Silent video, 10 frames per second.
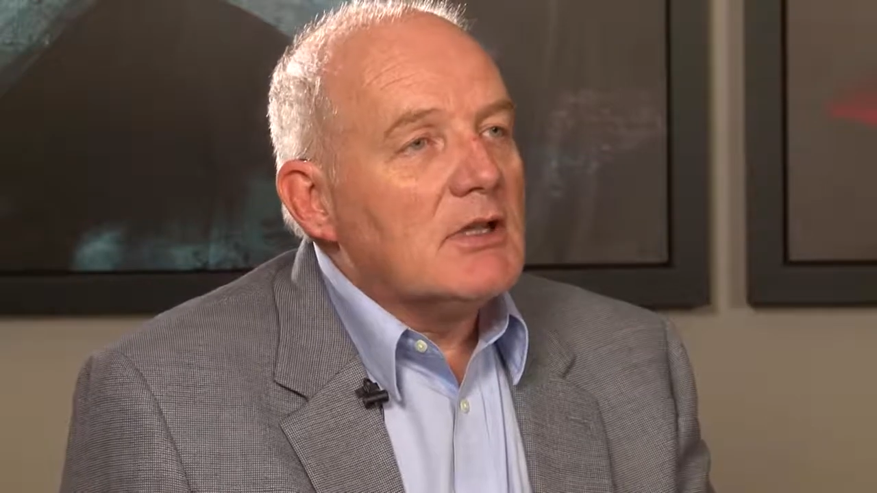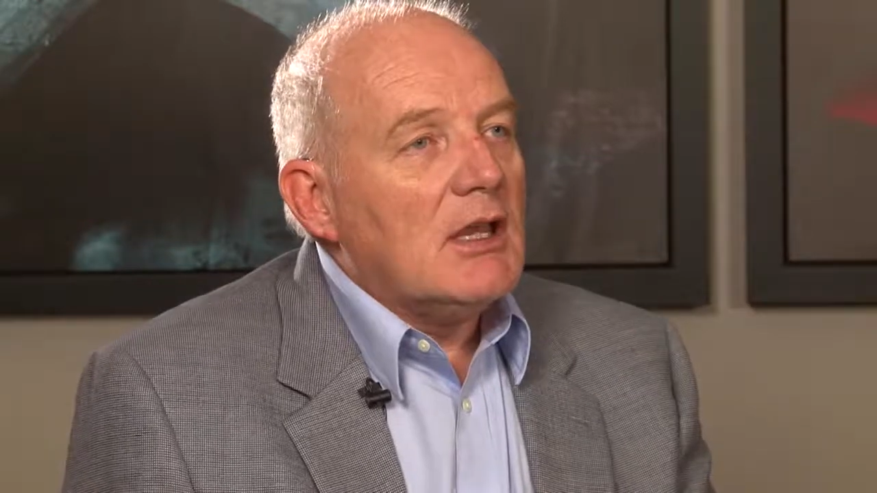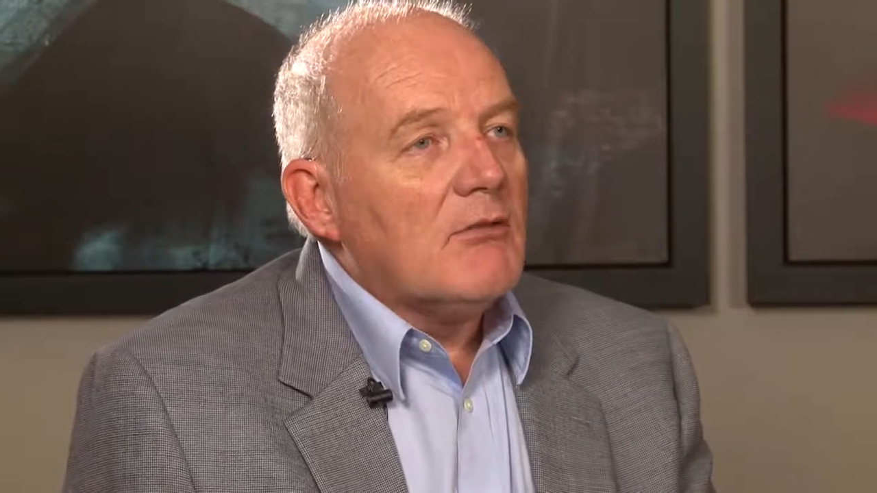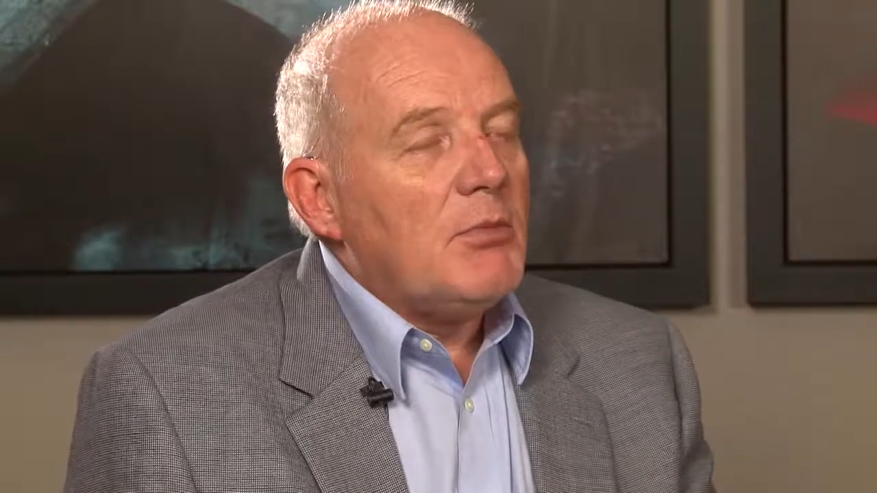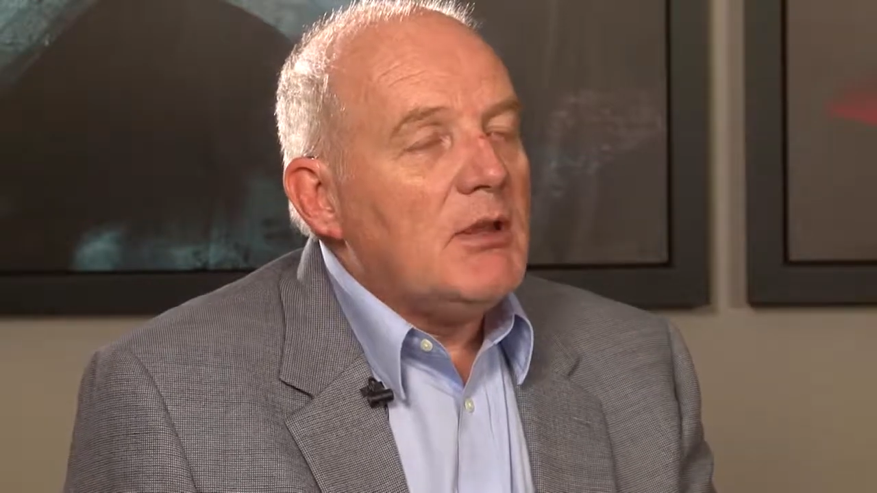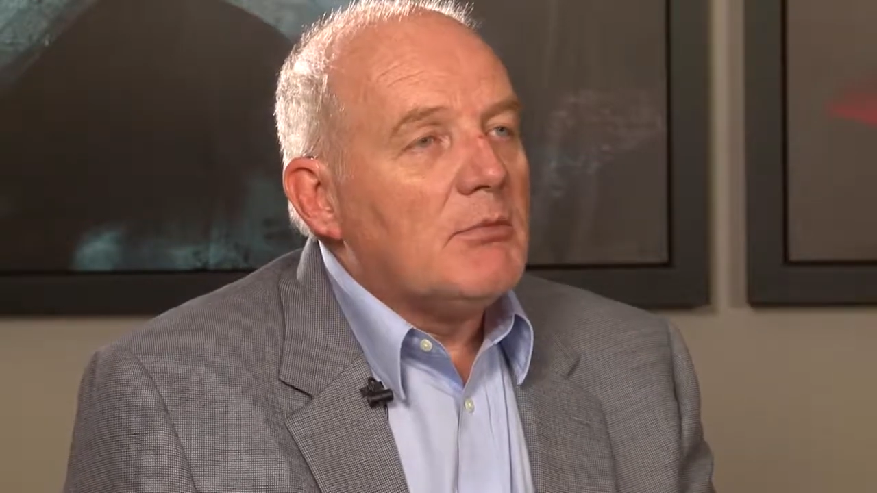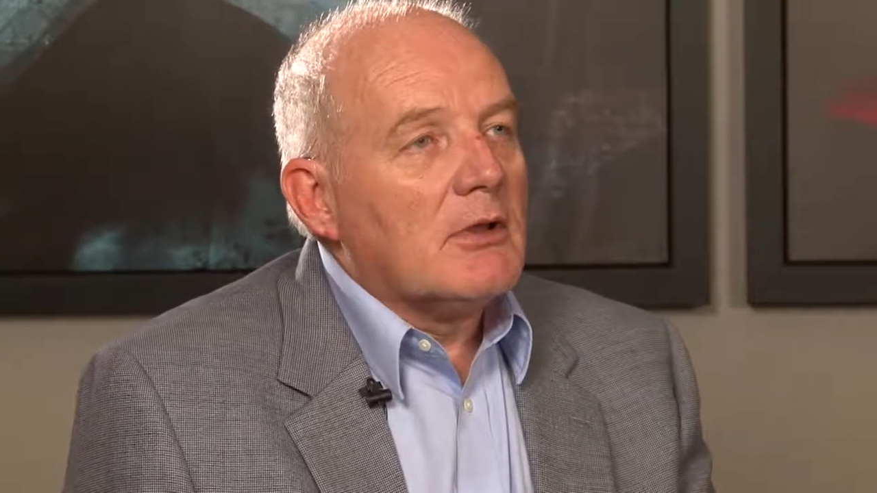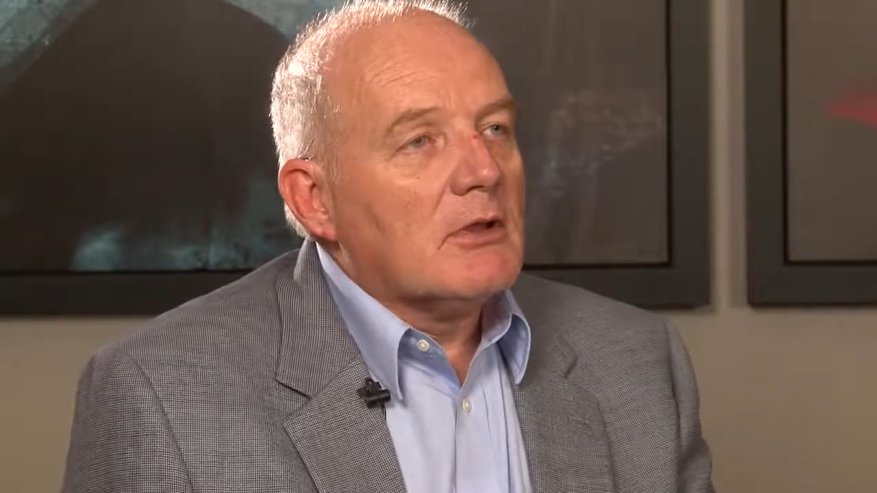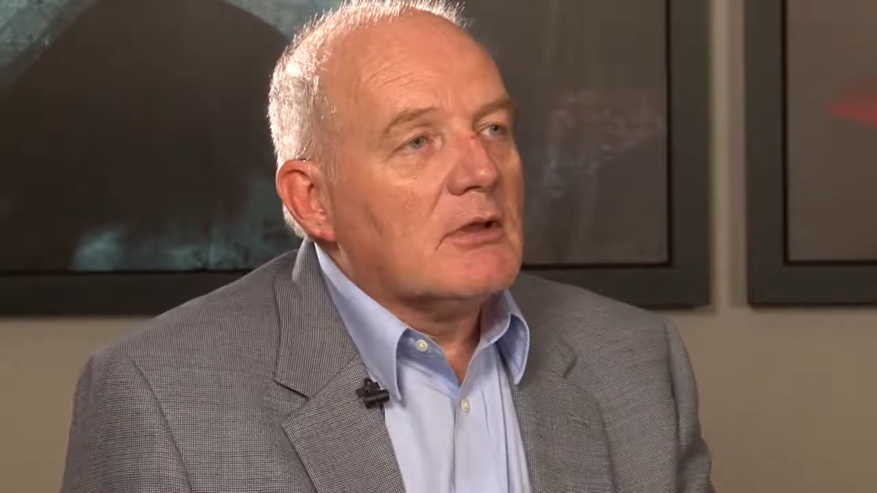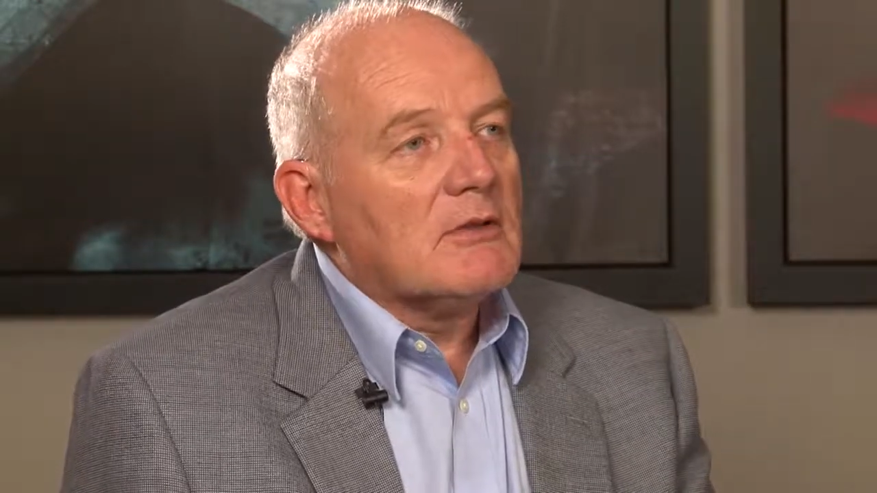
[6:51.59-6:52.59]
give
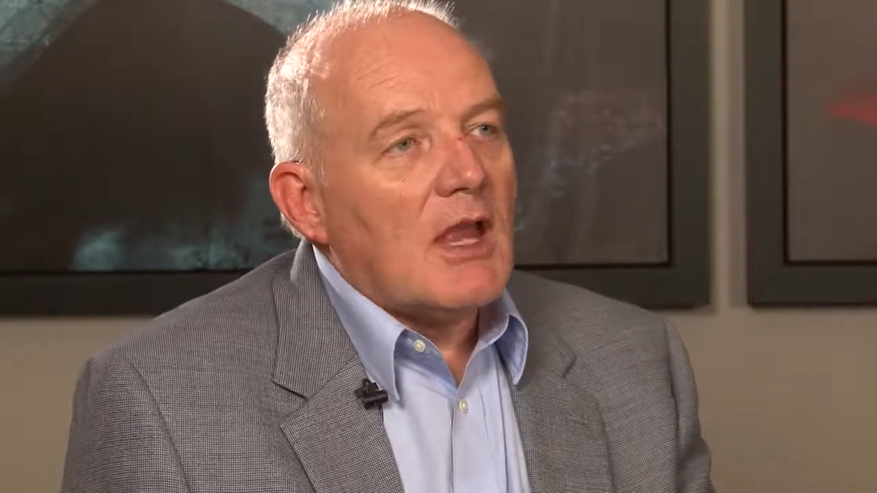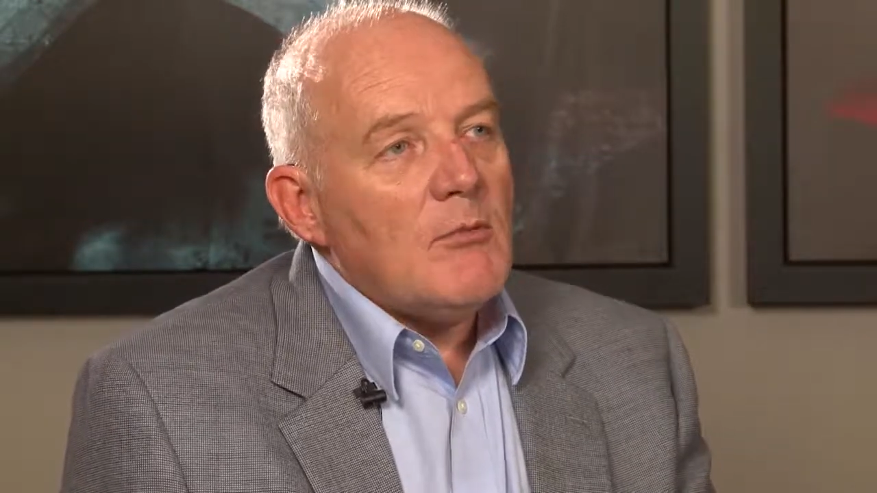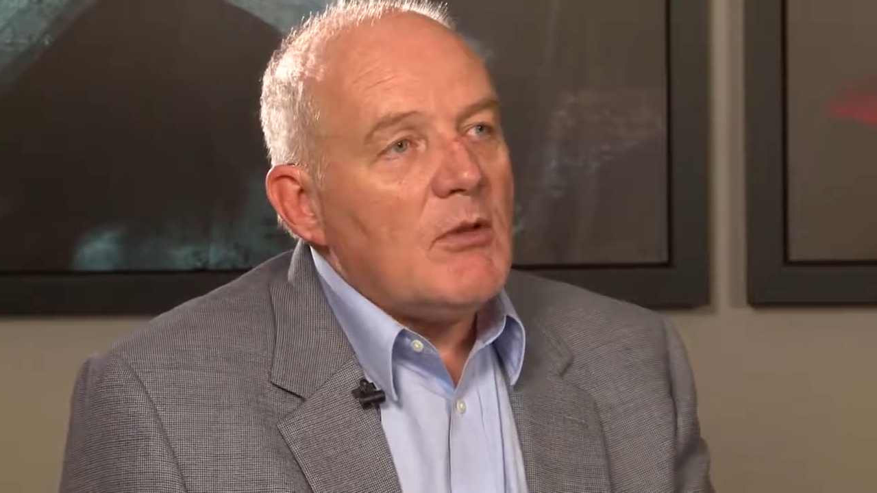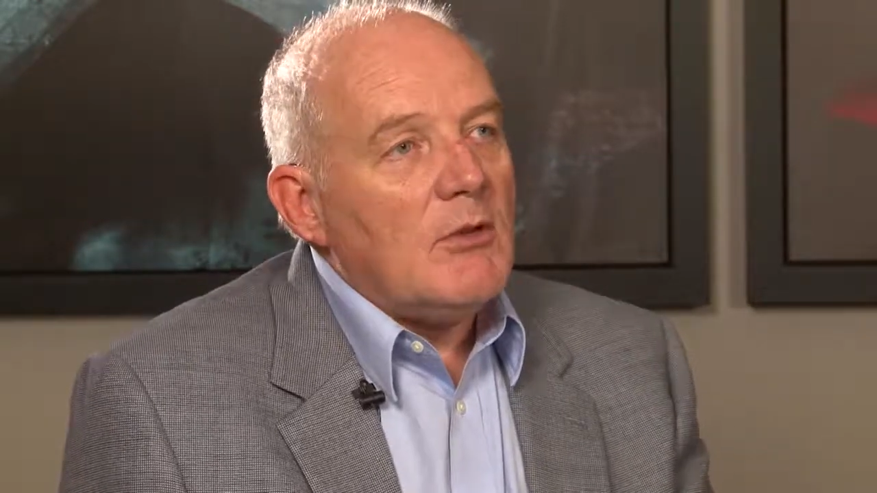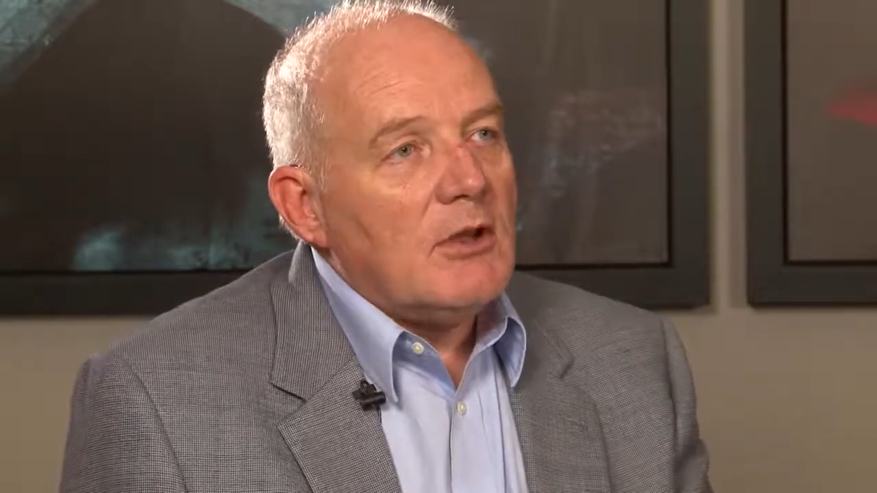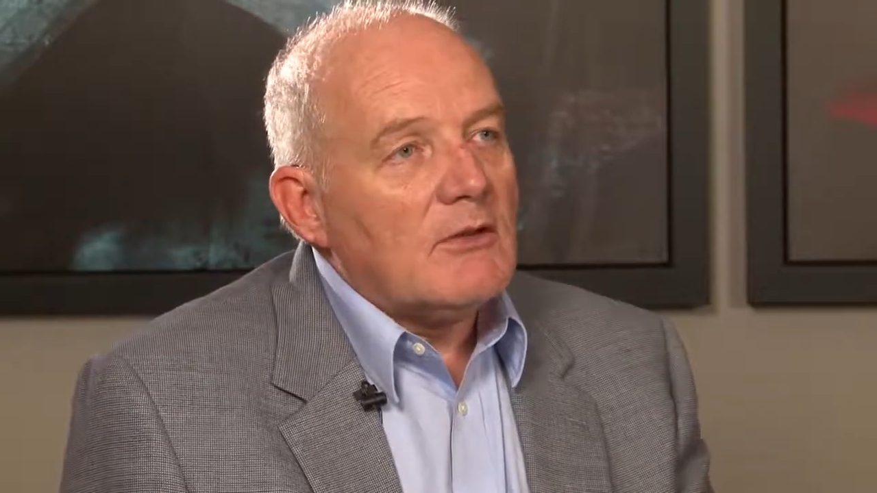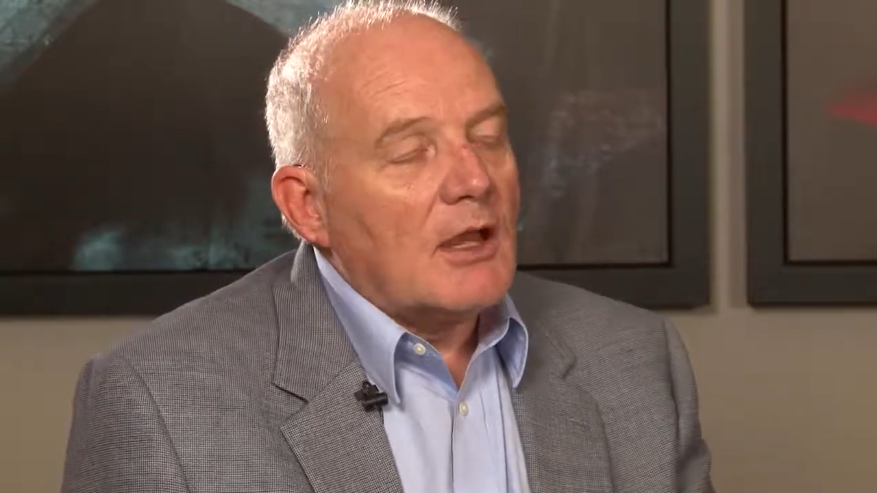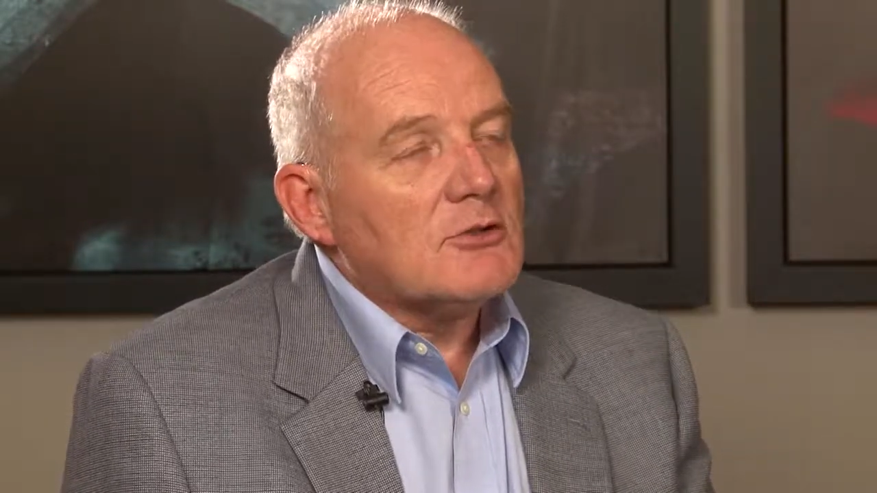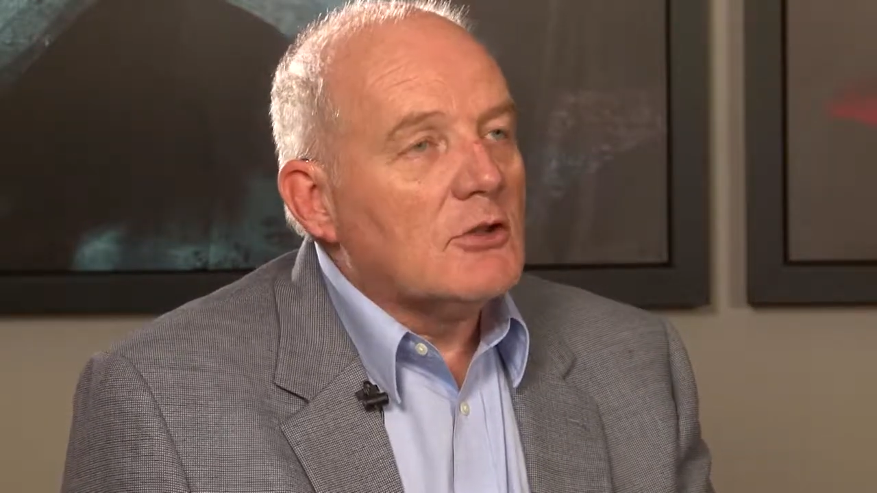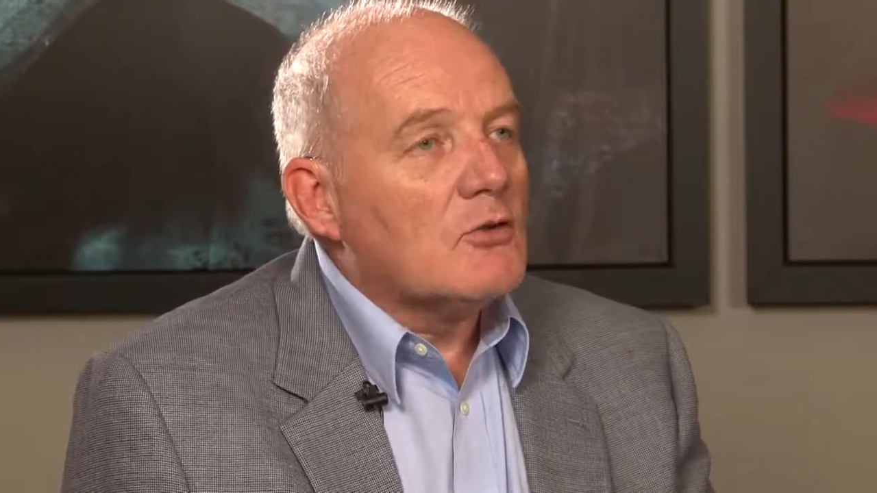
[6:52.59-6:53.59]
people the same immunization